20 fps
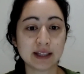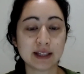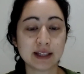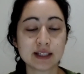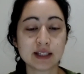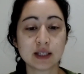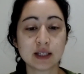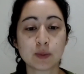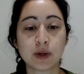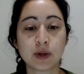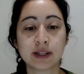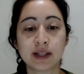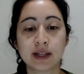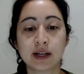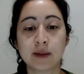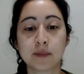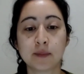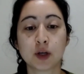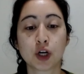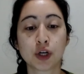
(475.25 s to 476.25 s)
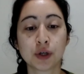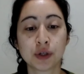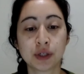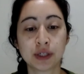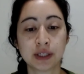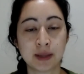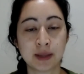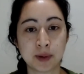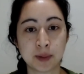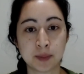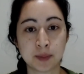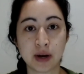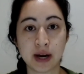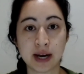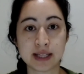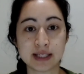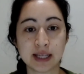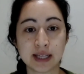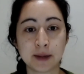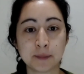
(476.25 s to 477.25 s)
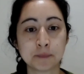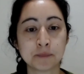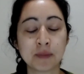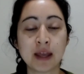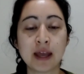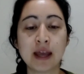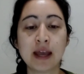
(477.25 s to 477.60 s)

this is one that I'm currently memorizing.